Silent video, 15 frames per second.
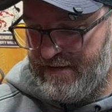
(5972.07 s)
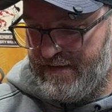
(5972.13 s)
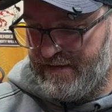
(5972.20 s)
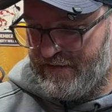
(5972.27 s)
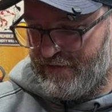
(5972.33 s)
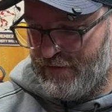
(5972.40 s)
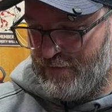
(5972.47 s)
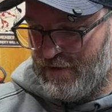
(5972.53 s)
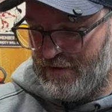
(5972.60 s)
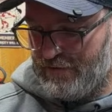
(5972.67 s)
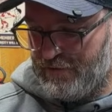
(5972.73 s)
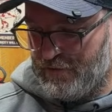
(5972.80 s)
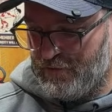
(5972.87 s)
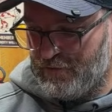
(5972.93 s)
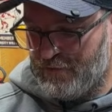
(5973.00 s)
dig
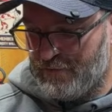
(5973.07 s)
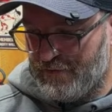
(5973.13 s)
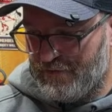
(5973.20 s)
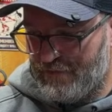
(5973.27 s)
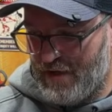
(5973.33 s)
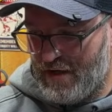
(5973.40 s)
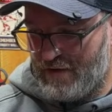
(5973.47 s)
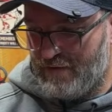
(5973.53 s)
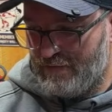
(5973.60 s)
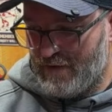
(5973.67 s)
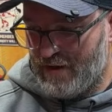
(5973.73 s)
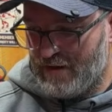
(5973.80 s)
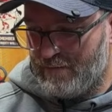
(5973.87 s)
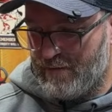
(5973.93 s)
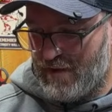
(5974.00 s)
2-on-2 women's
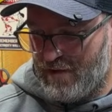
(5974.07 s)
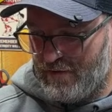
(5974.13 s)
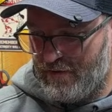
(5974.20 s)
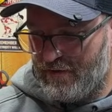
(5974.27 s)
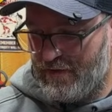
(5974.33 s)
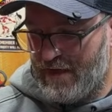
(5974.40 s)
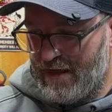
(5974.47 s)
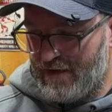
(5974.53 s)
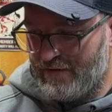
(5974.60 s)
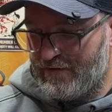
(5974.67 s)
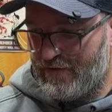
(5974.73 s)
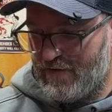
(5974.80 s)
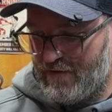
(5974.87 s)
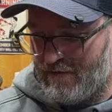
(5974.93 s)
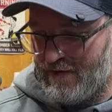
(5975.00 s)
volleyball. The guys
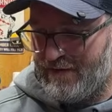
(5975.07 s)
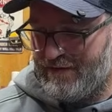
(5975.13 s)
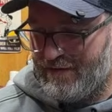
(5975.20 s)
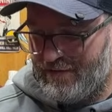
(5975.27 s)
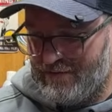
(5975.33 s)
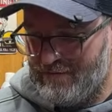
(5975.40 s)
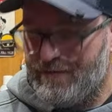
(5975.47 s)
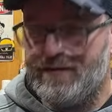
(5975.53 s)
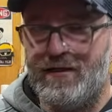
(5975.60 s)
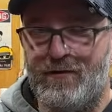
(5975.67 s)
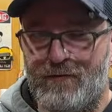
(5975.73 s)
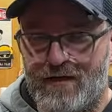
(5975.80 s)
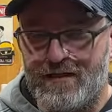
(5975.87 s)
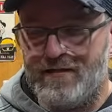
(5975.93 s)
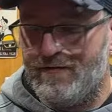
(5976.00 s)
are all right too. We know
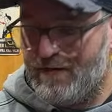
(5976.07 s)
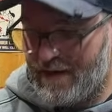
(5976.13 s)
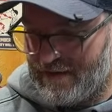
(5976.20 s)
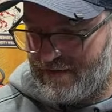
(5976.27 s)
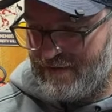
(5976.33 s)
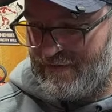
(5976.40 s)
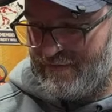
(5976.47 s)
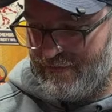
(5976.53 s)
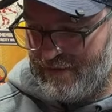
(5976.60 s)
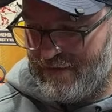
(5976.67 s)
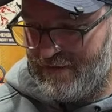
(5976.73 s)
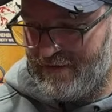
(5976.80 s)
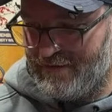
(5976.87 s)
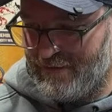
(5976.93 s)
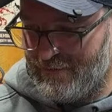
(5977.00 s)
why you like the
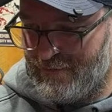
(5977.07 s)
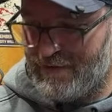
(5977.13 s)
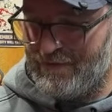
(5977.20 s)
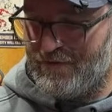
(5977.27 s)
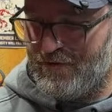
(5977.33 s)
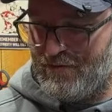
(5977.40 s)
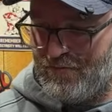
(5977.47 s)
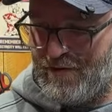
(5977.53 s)
2-on-2